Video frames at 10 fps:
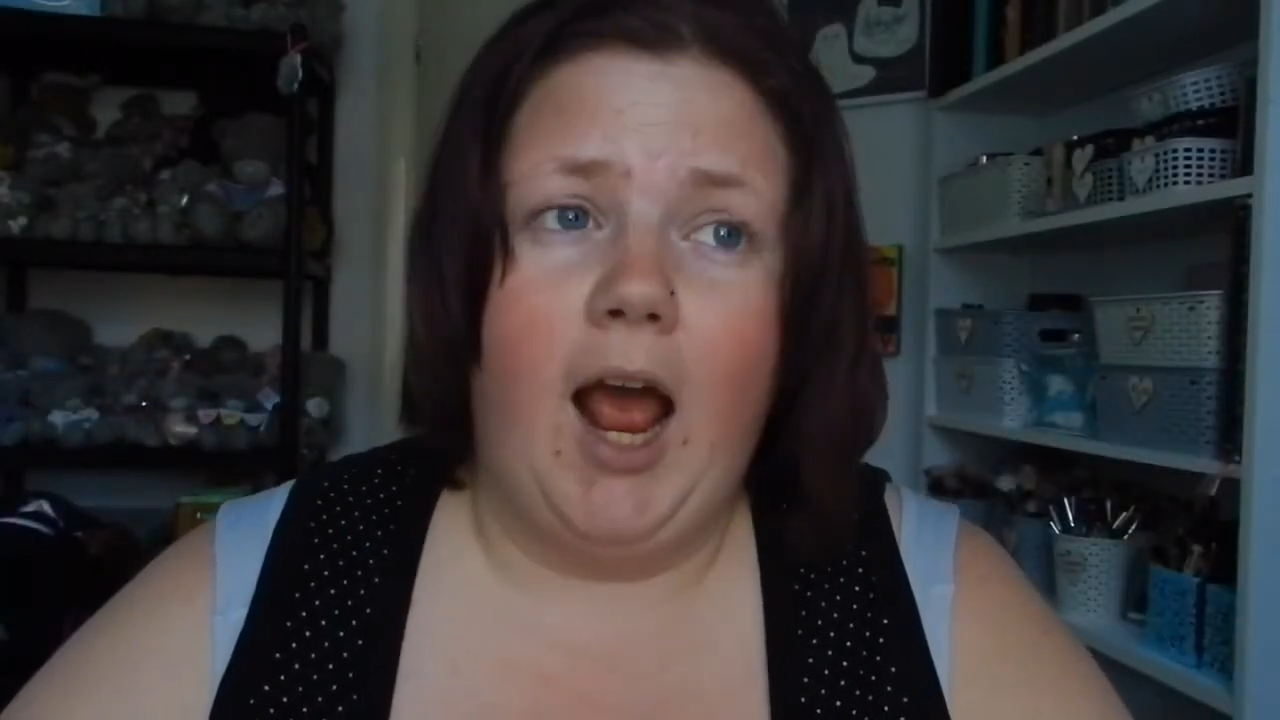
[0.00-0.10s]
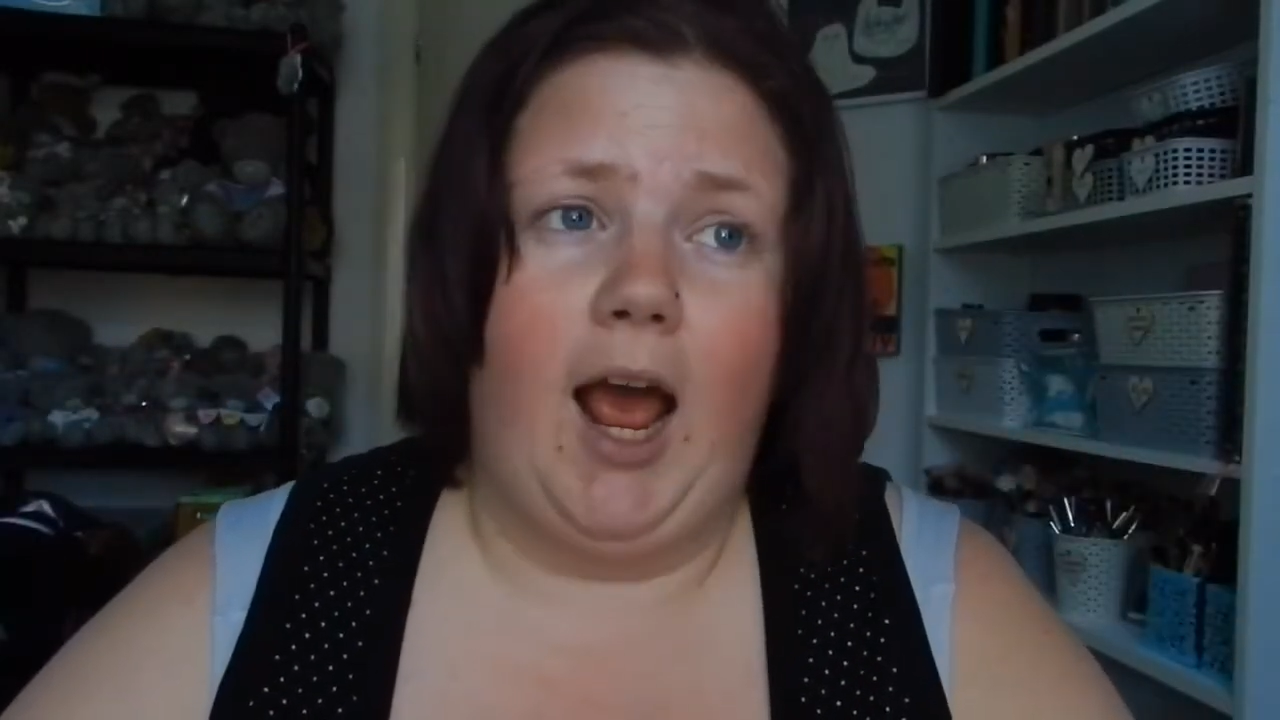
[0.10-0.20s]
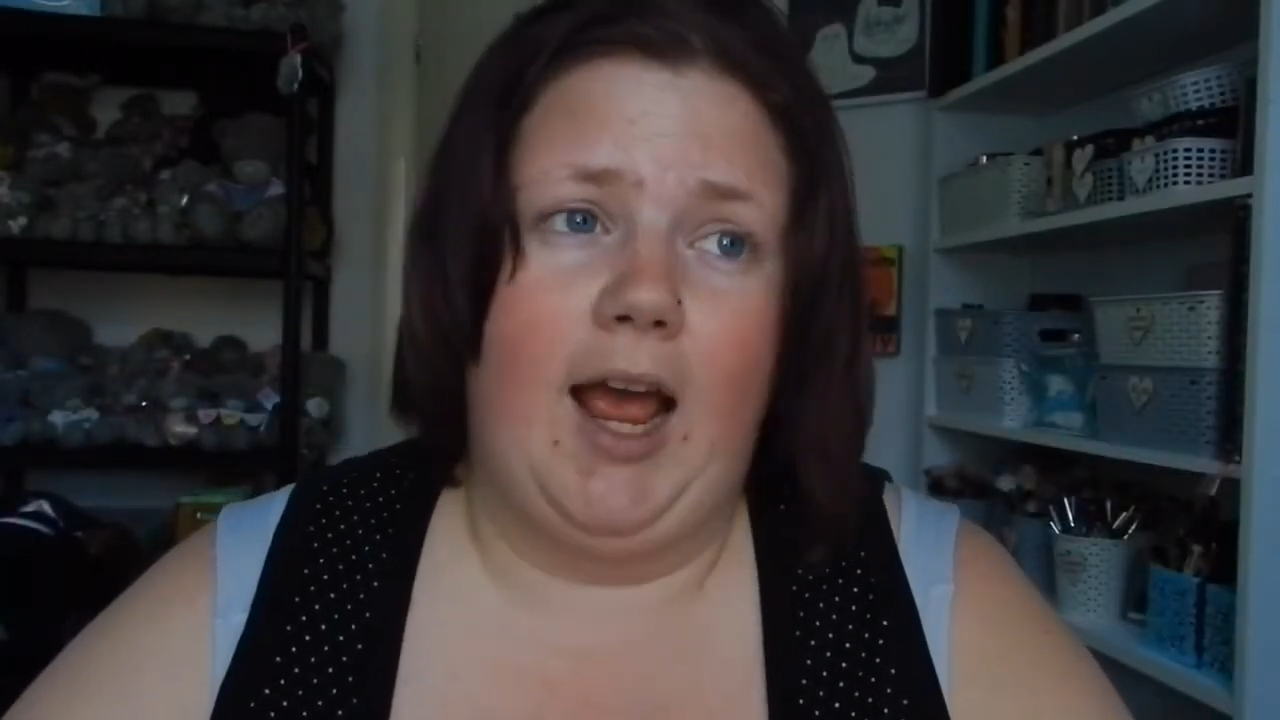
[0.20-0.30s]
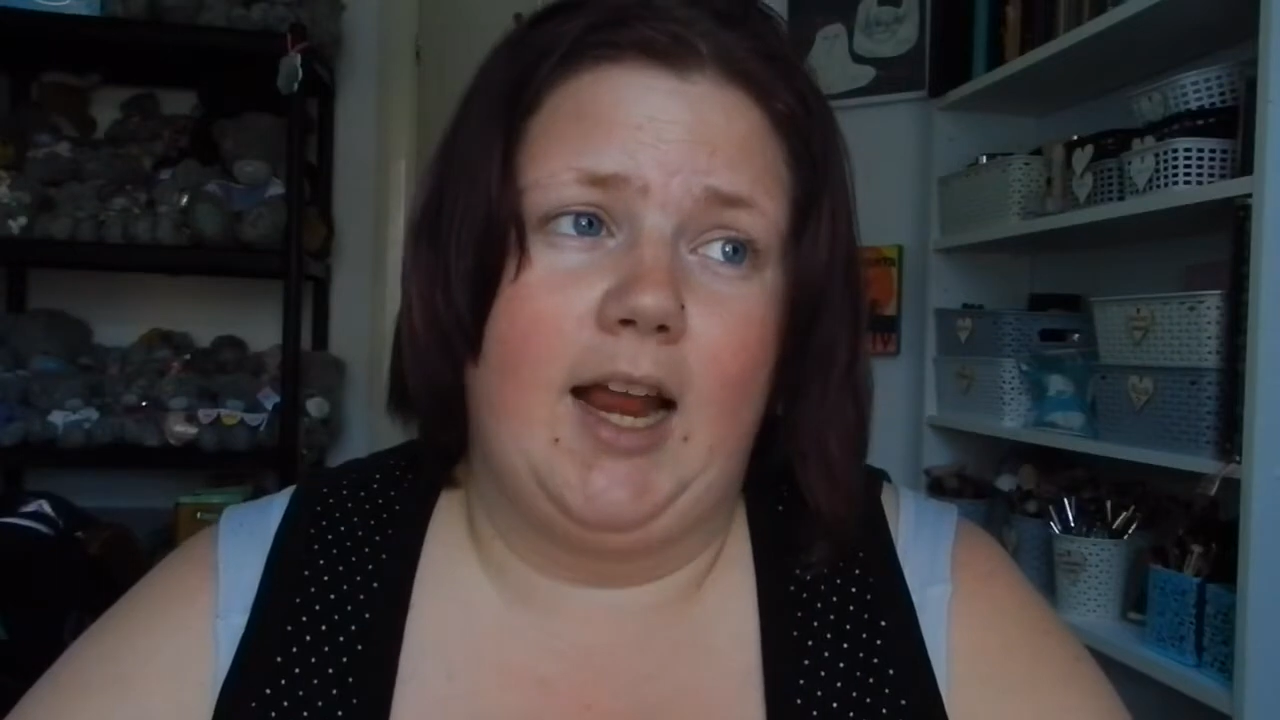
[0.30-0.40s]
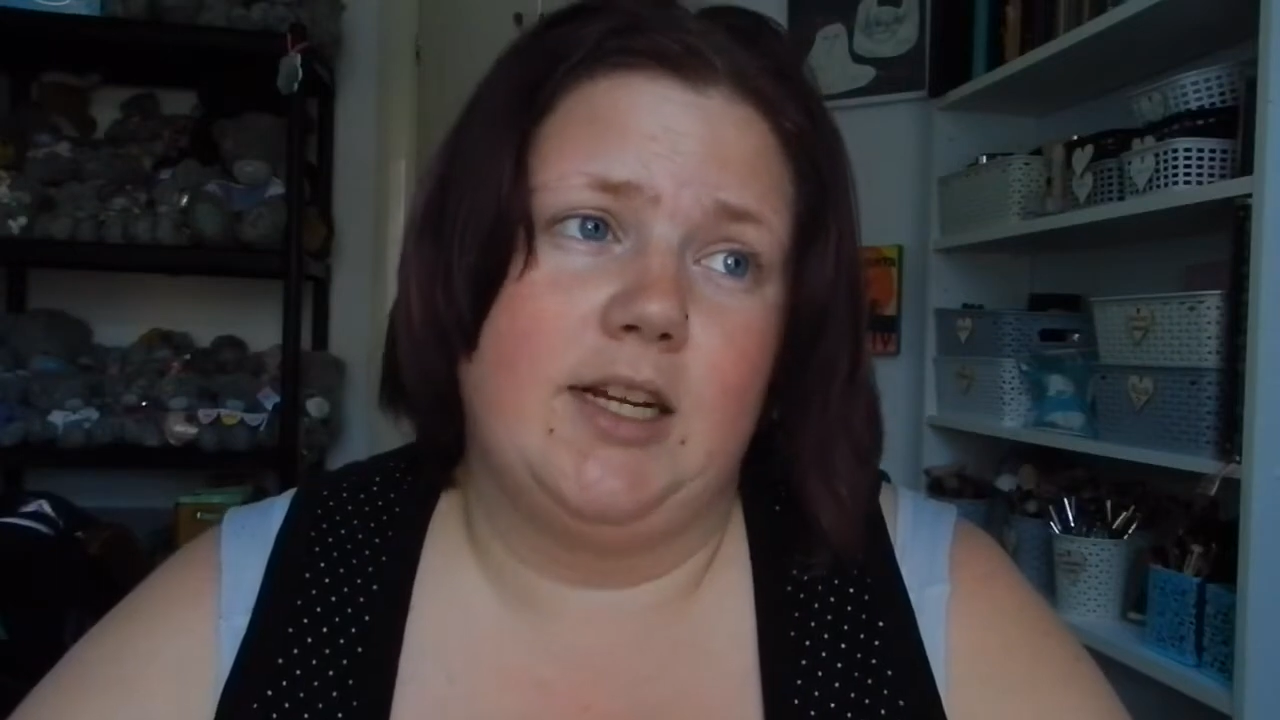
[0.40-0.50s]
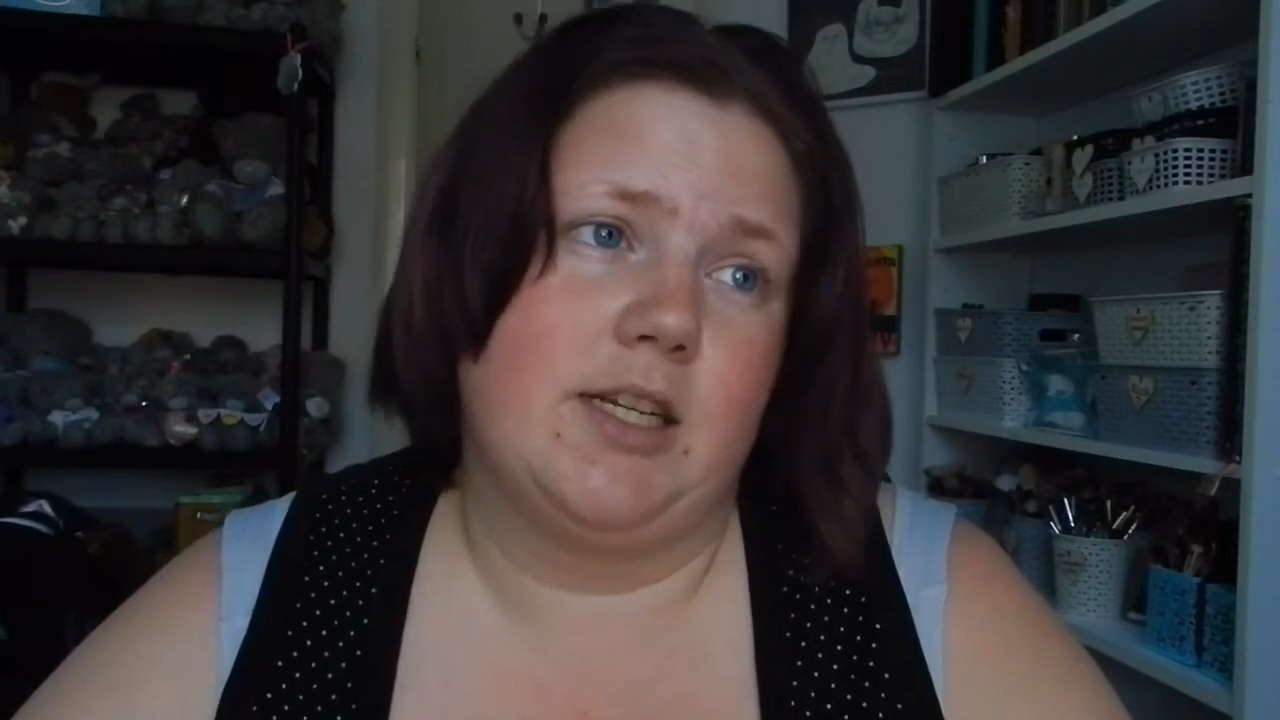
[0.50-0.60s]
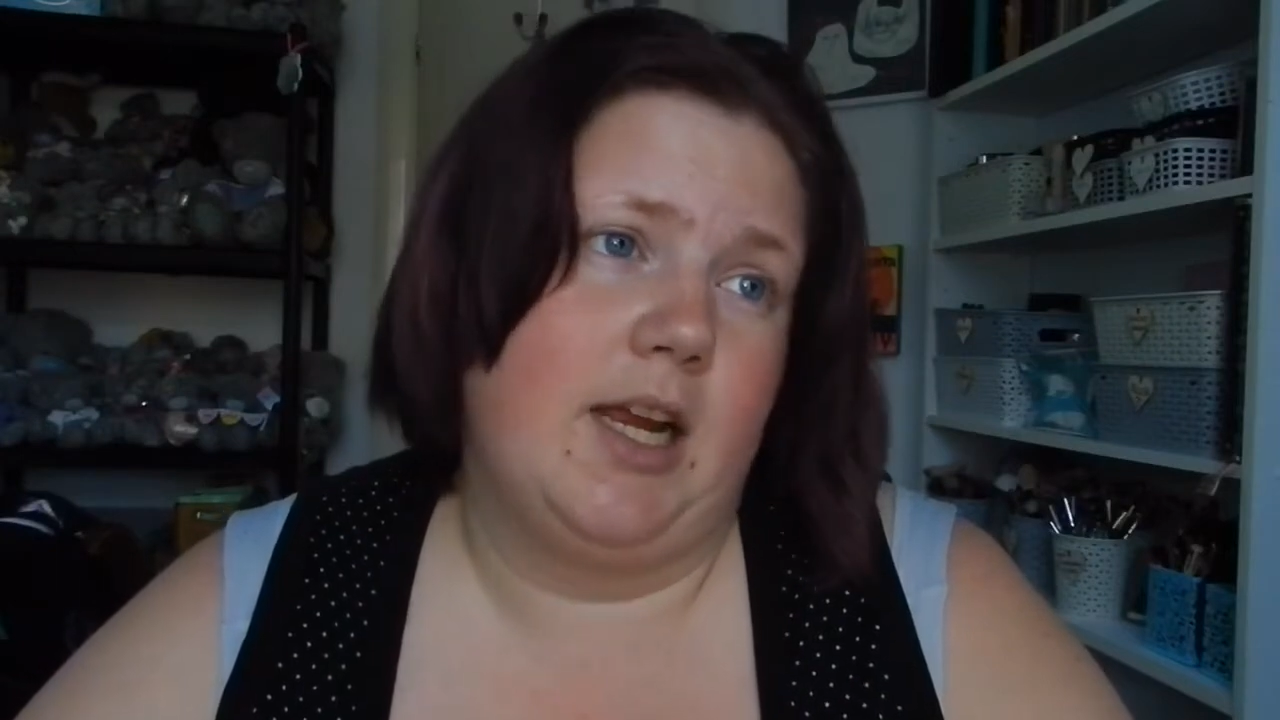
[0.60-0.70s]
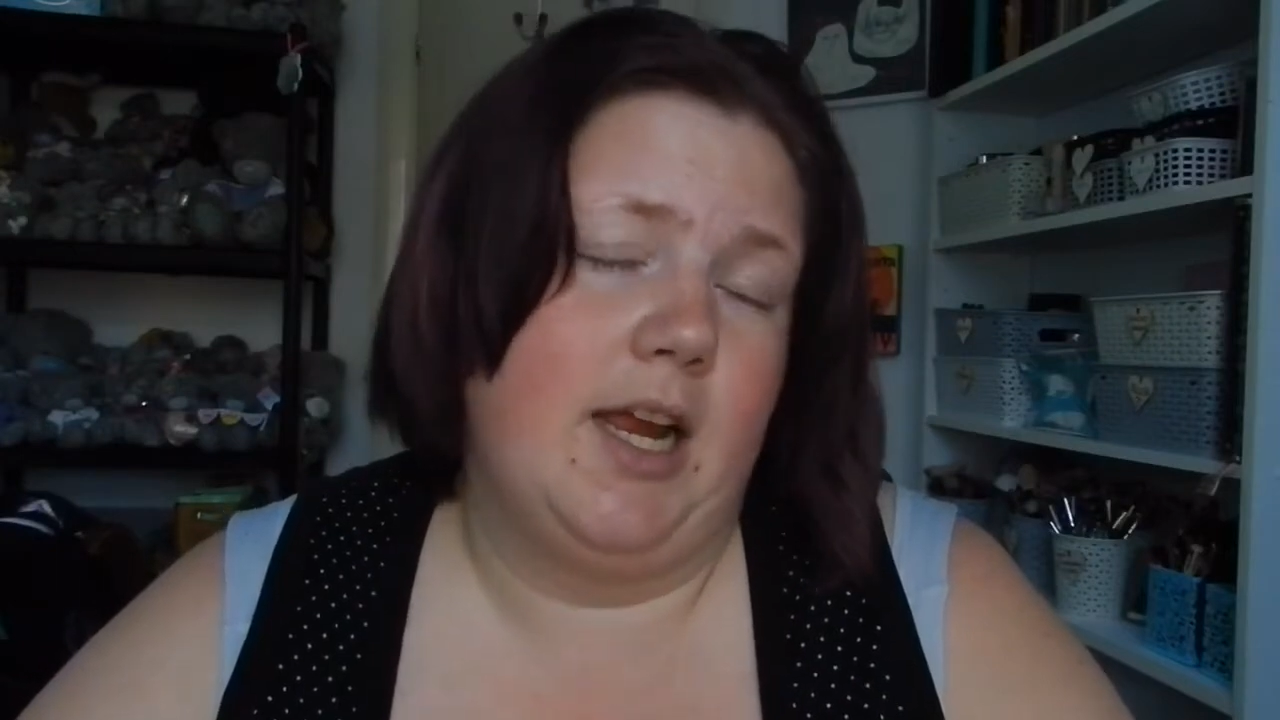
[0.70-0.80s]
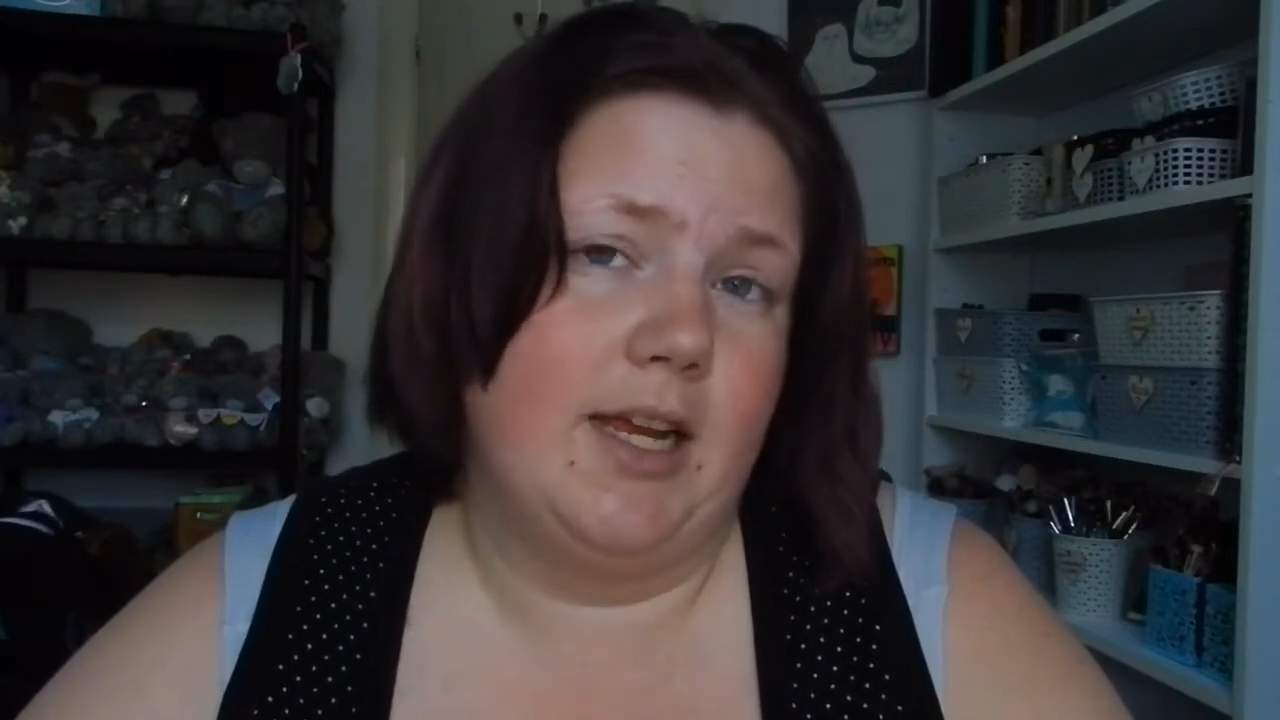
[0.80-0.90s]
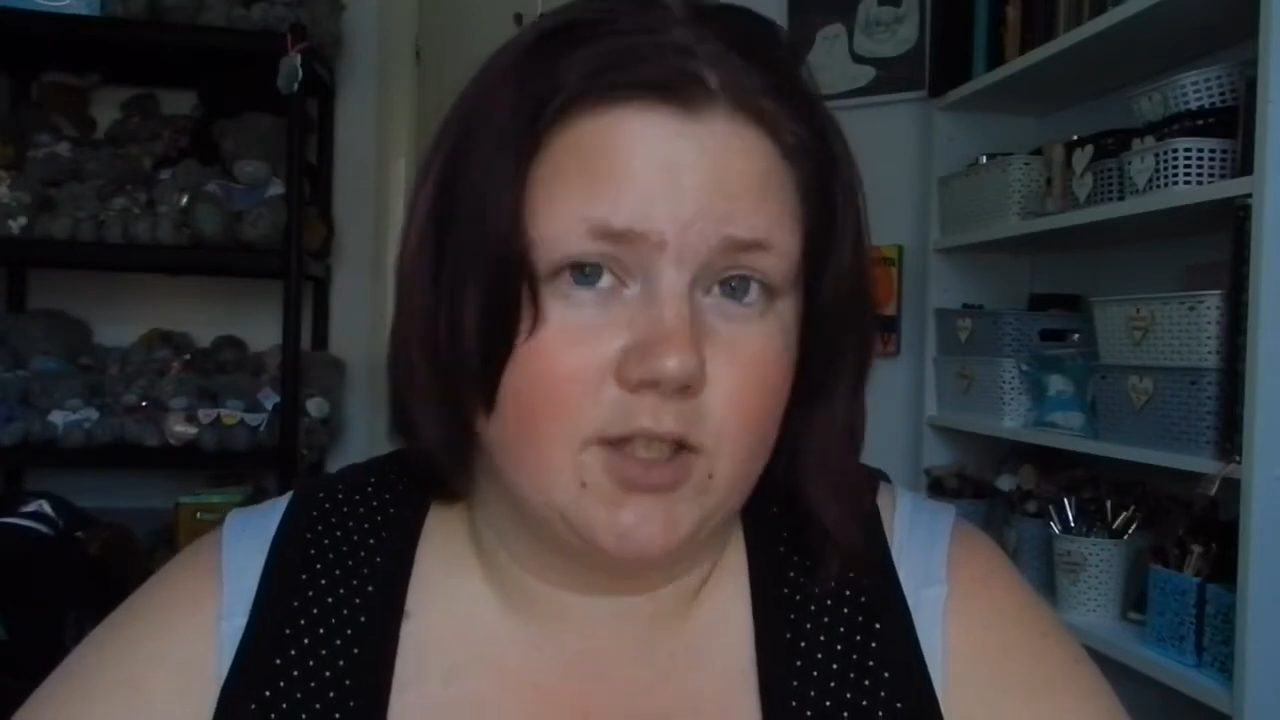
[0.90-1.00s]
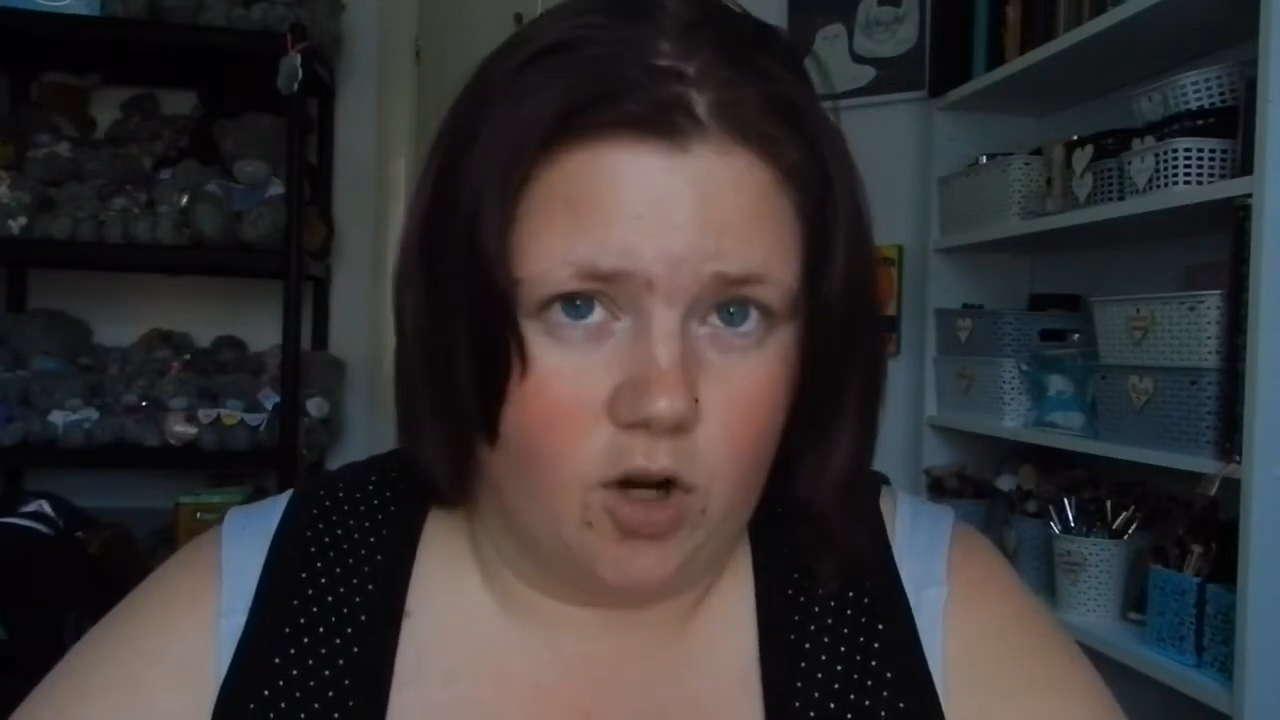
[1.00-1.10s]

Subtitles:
and it's